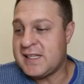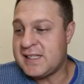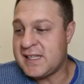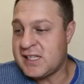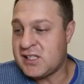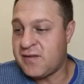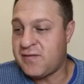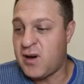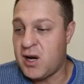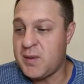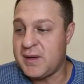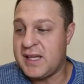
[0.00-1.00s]
says the
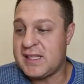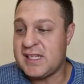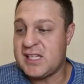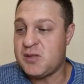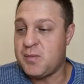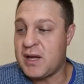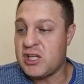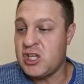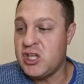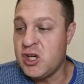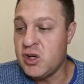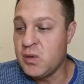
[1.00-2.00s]
following. It says, "But
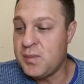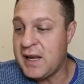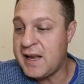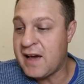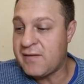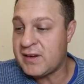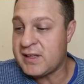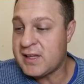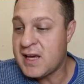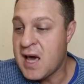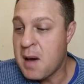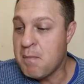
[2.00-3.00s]
you, beloved,
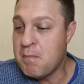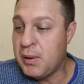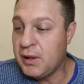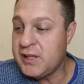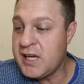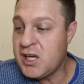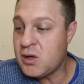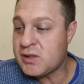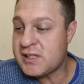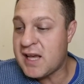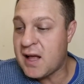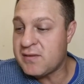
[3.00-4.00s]
building
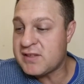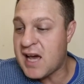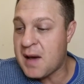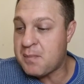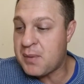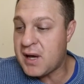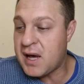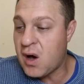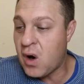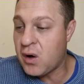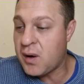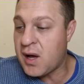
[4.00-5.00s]
yourselves up
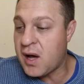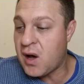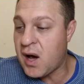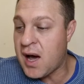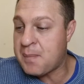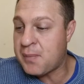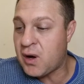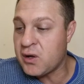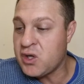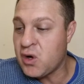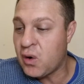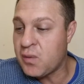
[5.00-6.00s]
up
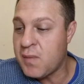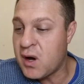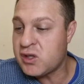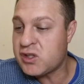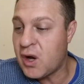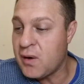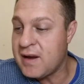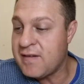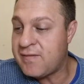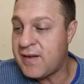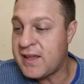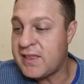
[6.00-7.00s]
on your most holy
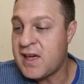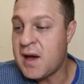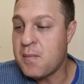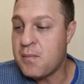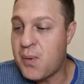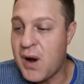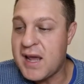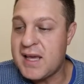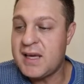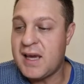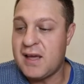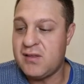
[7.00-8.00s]
faith,
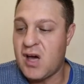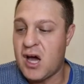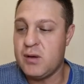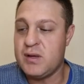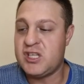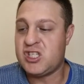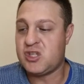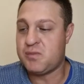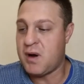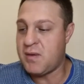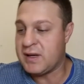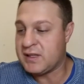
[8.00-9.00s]
praying in the Holy
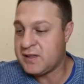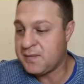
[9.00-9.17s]
Spirit.